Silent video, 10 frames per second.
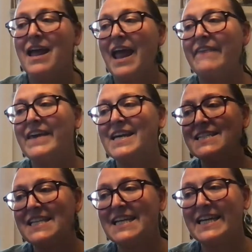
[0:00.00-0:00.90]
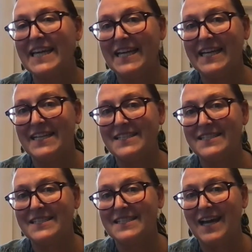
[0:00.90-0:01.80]
And the idea is
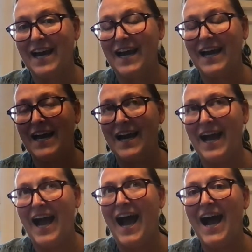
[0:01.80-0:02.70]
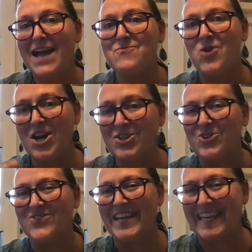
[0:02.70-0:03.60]
I want
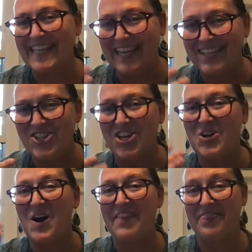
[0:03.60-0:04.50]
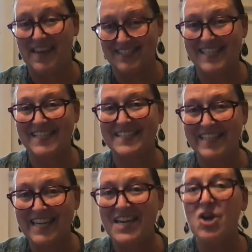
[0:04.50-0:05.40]
you engaging
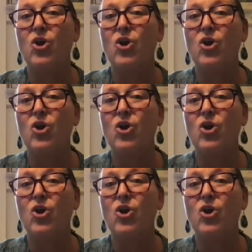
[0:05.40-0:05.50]
authentically